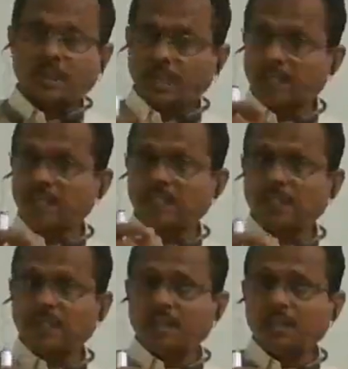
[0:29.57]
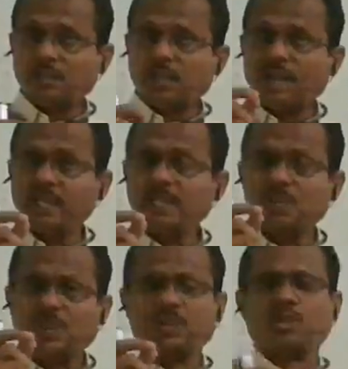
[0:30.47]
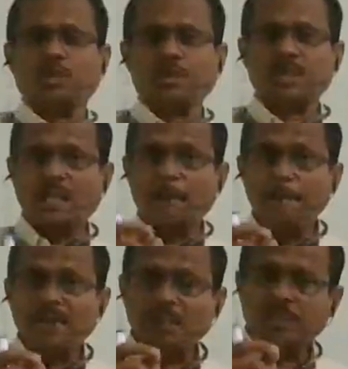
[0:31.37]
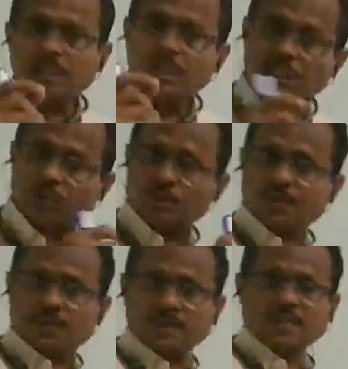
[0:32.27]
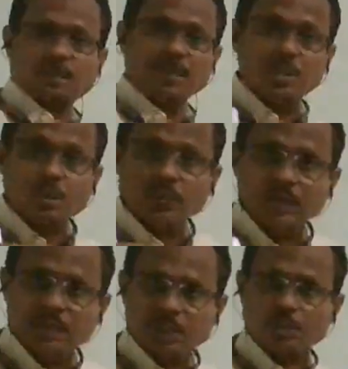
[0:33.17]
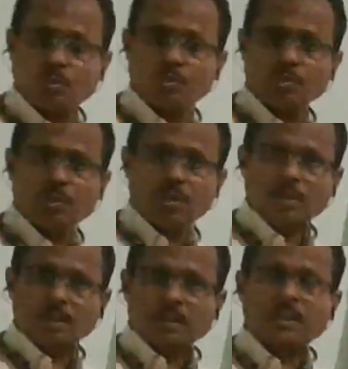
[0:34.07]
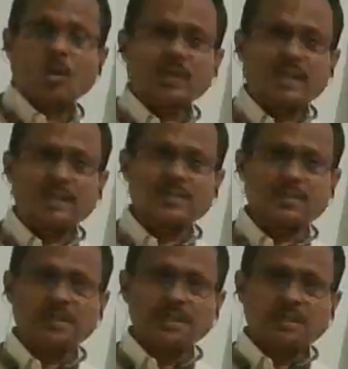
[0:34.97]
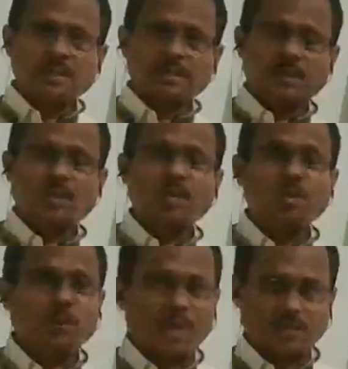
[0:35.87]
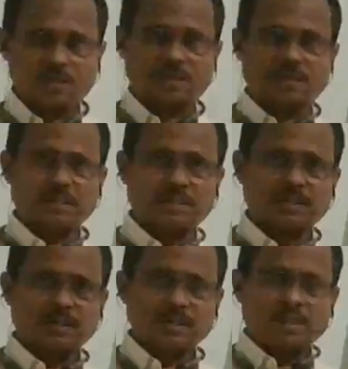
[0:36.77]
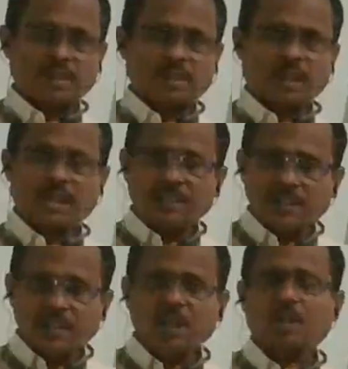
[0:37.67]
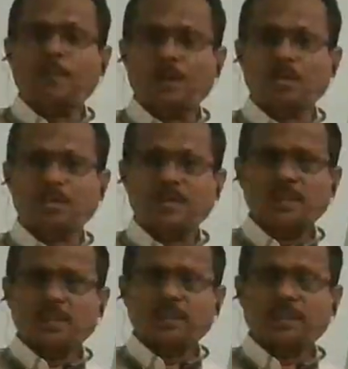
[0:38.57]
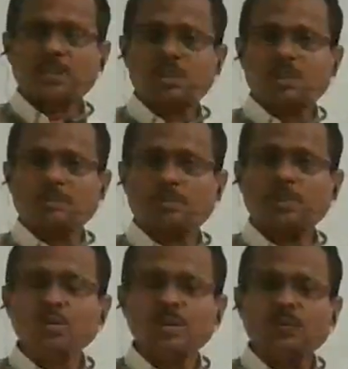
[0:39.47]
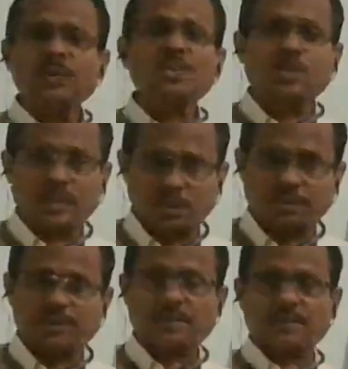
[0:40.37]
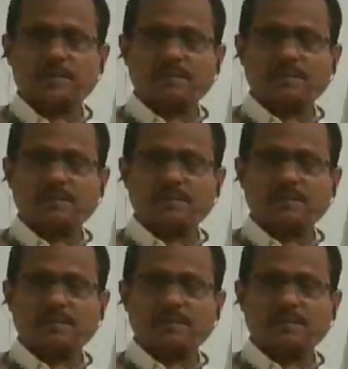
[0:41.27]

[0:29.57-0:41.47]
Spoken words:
In the tiny structures embedded in the leaves in the mesophyll tissue called as chloroplasts. Let us talk about these beautiful structures.